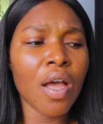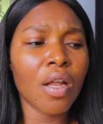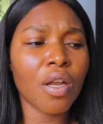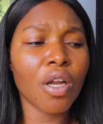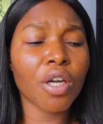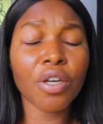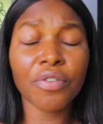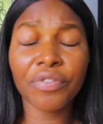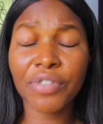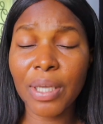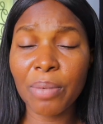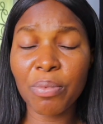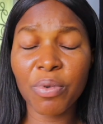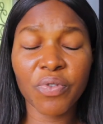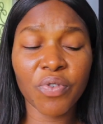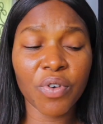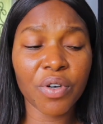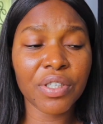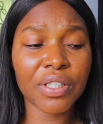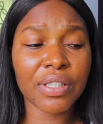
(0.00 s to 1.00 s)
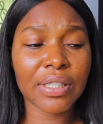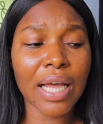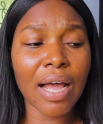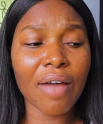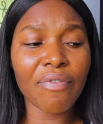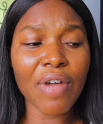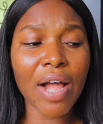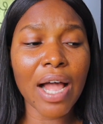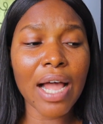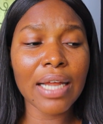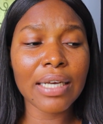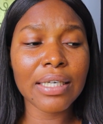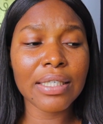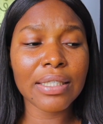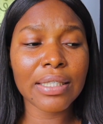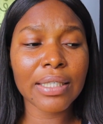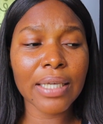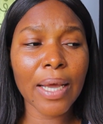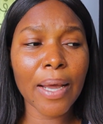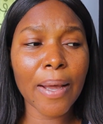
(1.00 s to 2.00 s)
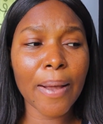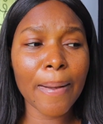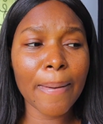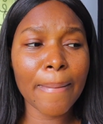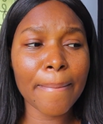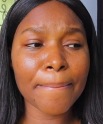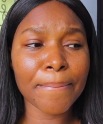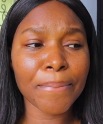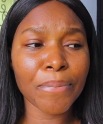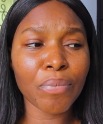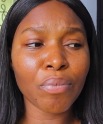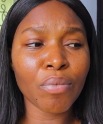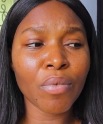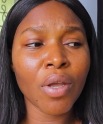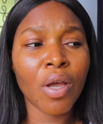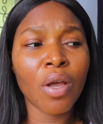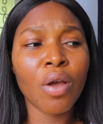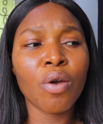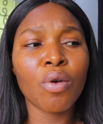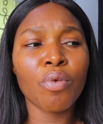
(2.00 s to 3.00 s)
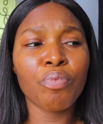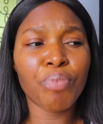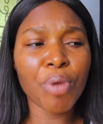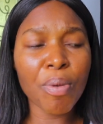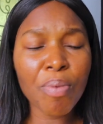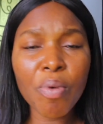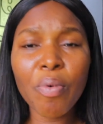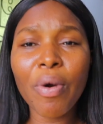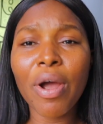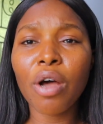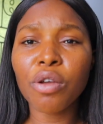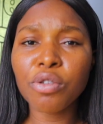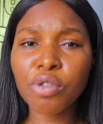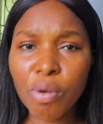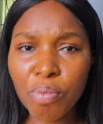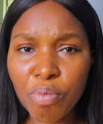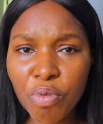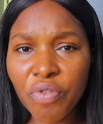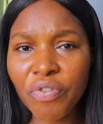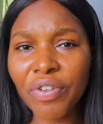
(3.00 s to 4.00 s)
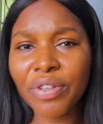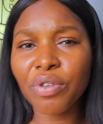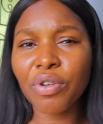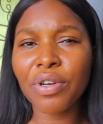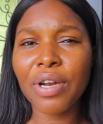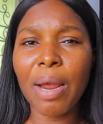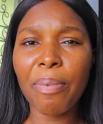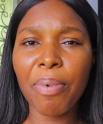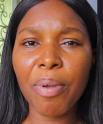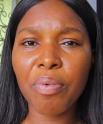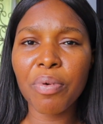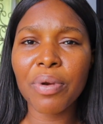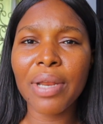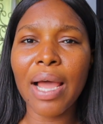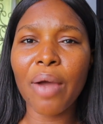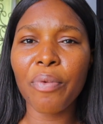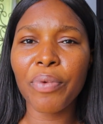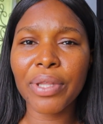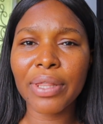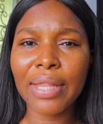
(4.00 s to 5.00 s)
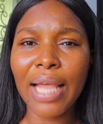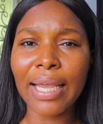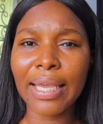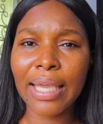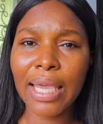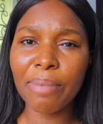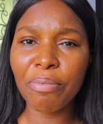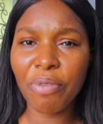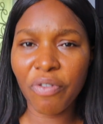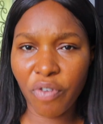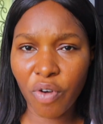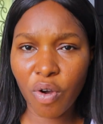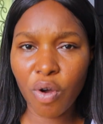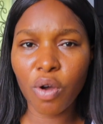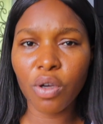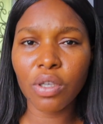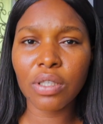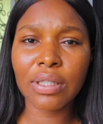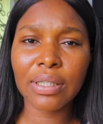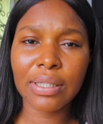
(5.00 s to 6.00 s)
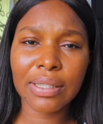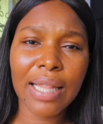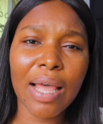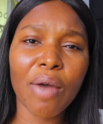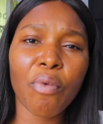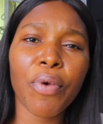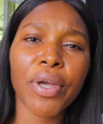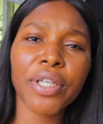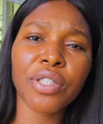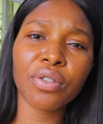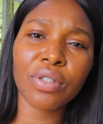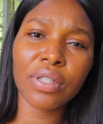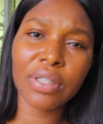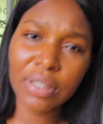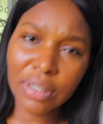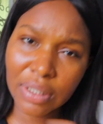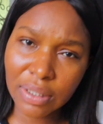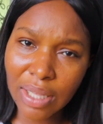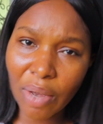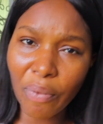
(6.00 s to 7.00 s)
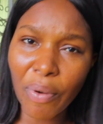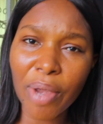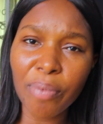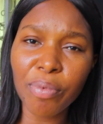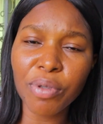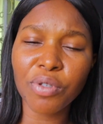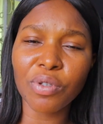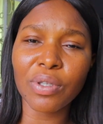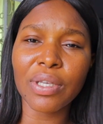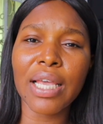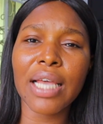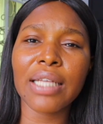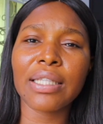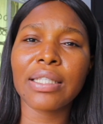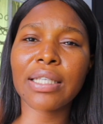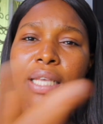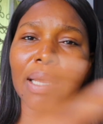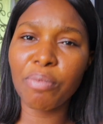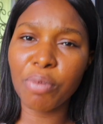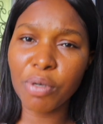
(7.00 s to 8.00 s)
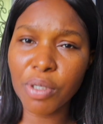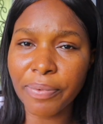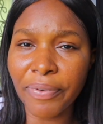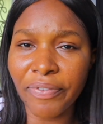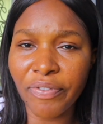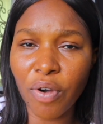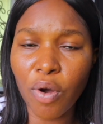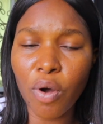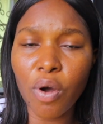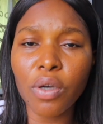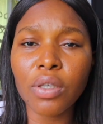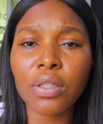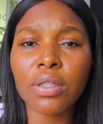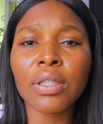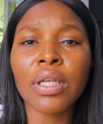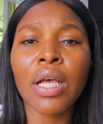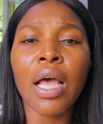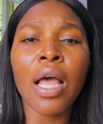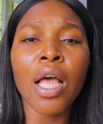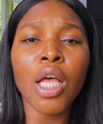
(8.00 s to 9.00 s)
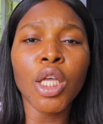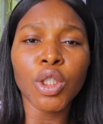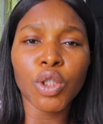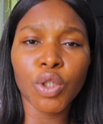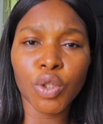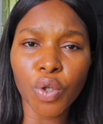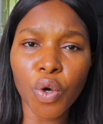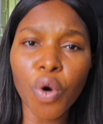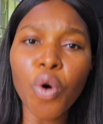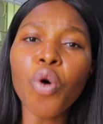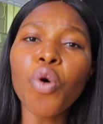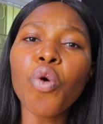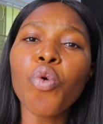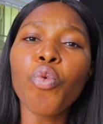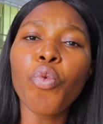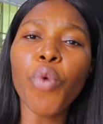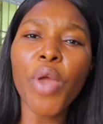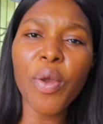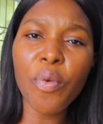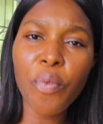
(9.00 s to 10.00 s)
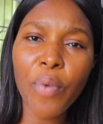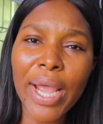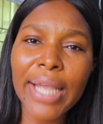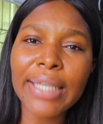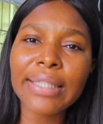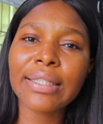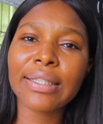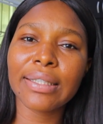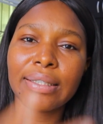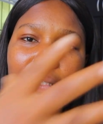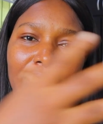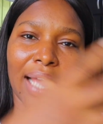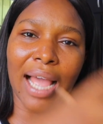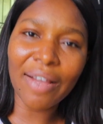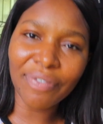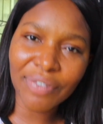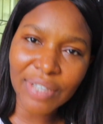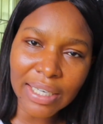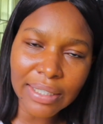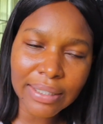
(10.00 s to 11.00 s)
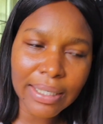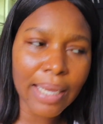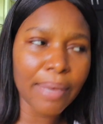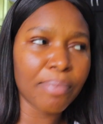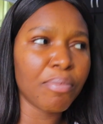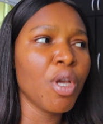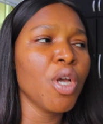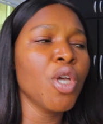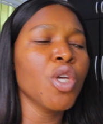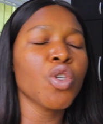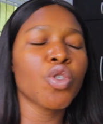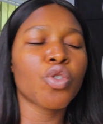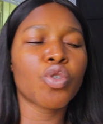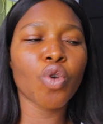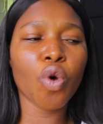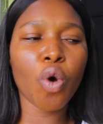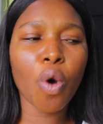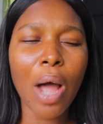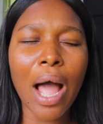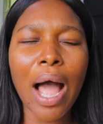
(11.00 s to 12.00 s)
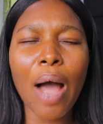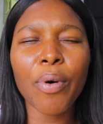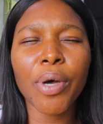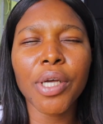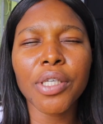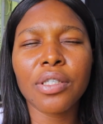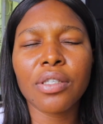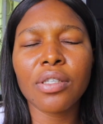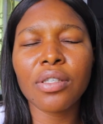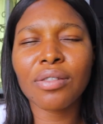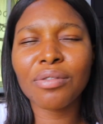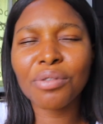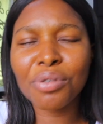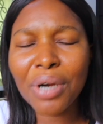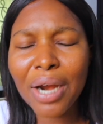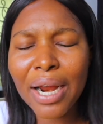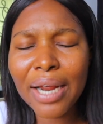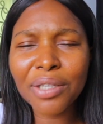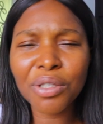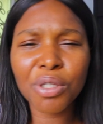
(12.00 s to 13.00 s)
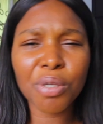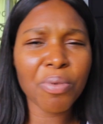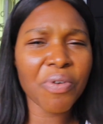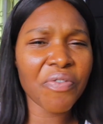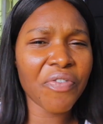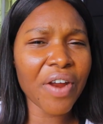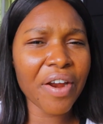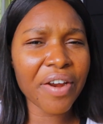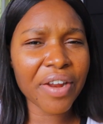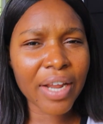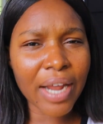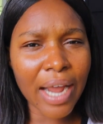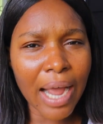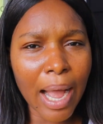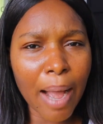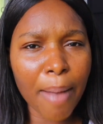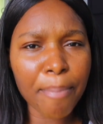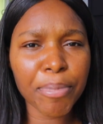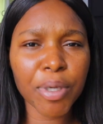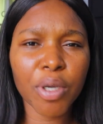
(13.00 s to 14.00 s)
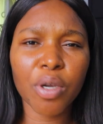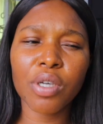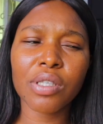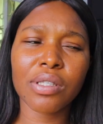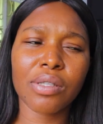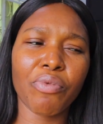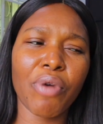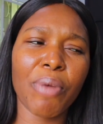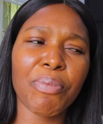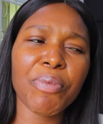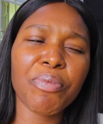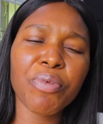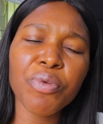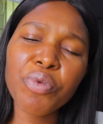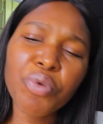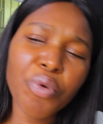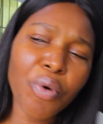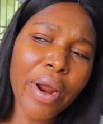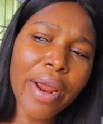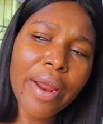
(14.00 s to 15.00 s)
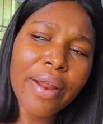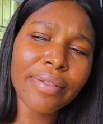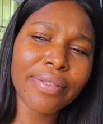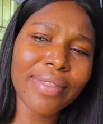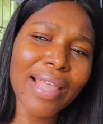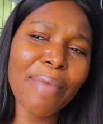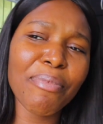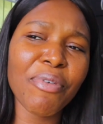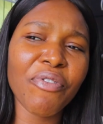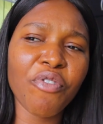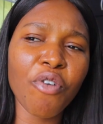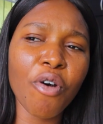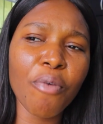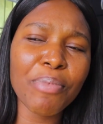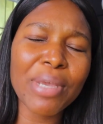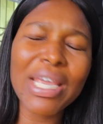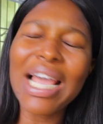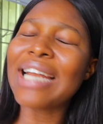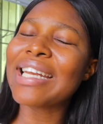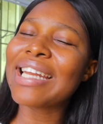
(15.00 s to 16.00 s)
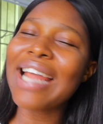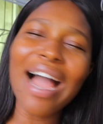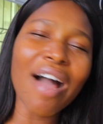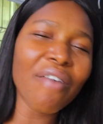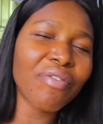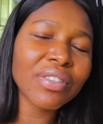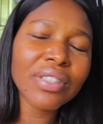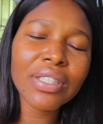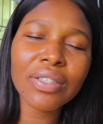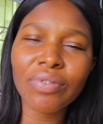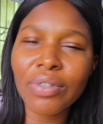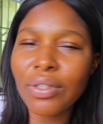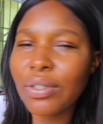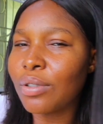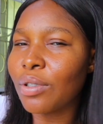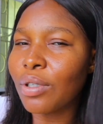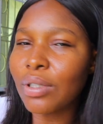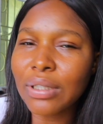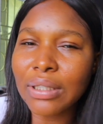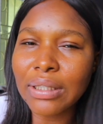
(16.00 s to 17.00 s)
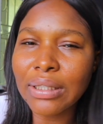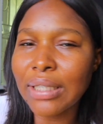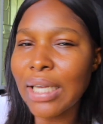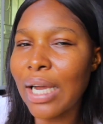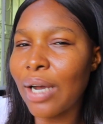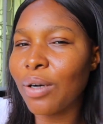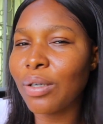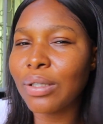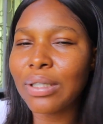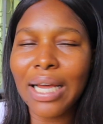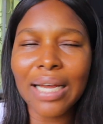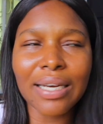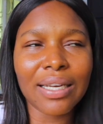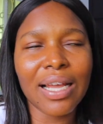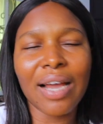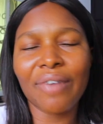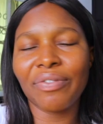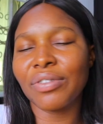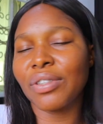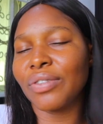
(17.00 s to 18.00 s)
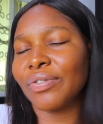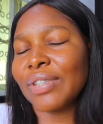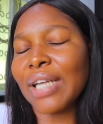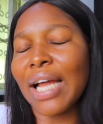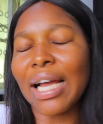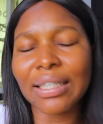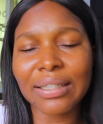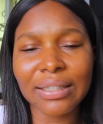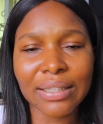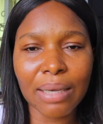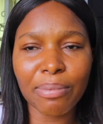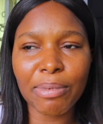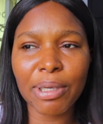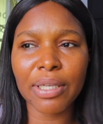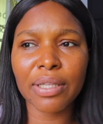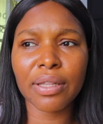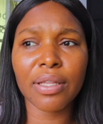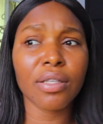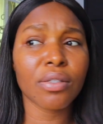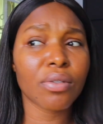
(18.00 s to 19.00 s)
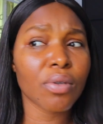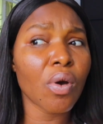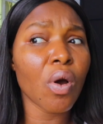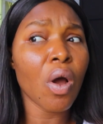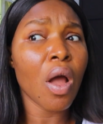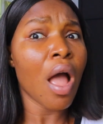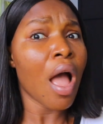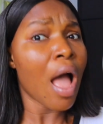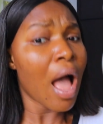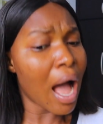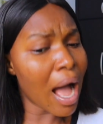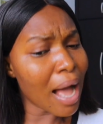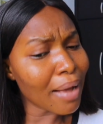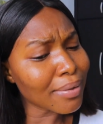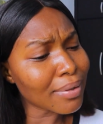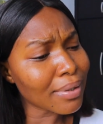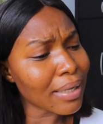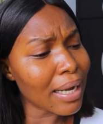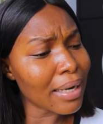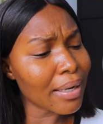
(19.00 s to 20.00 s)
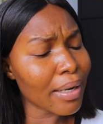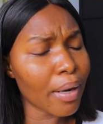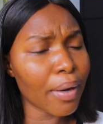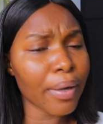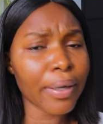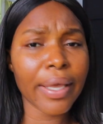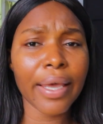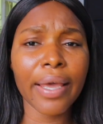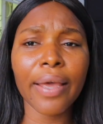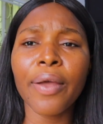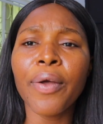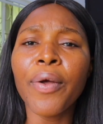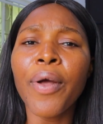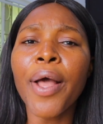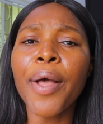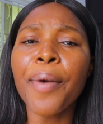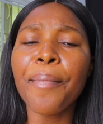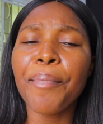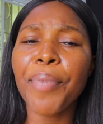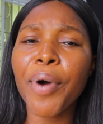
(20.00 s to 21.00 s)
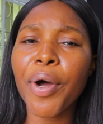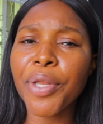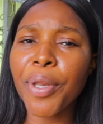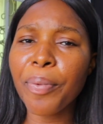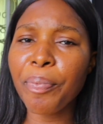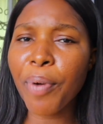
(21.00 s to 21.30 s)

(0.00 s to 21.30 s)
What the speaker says: a lot of tables for reserve, and people were also moving. So there are people that came before us that were able to get tables before us. So we went after them. So I was trying to be very calm because there were people who were there before me and they haven't even gotten their order. They haven't even asked them anything. So I was kind of okay. But the